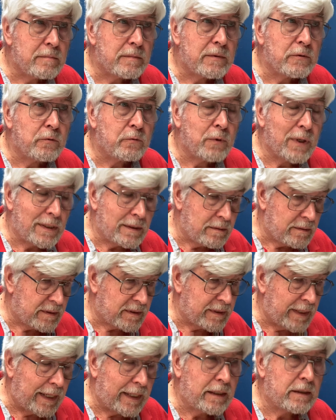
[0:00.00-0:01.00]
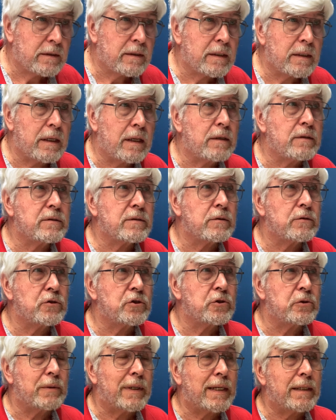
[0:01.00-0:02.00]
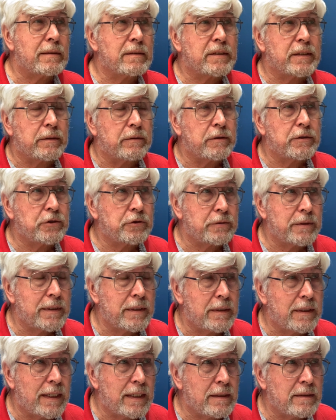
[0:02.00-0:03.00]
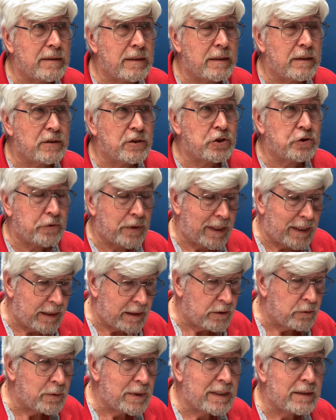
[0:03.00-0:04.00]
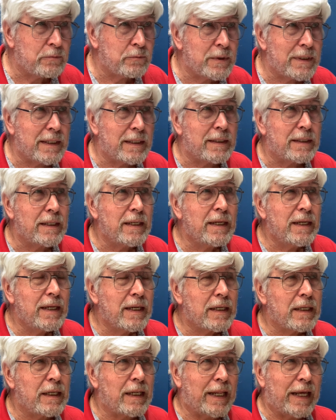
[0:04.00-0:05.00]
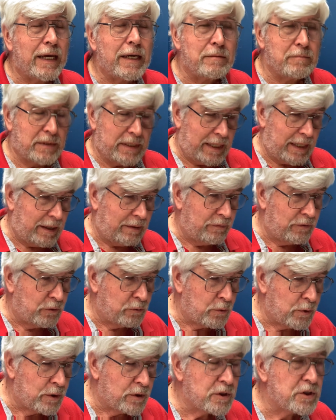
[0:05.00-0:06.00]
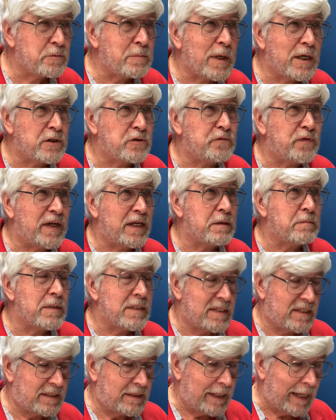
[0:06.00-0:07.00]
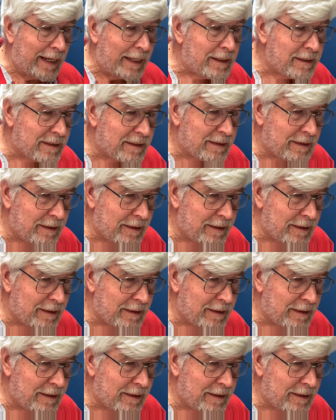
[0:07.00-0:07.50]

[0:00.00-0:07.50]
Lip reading: One snake closer to our territory, that is in Australia, we claim to have the world's most venomous snakes.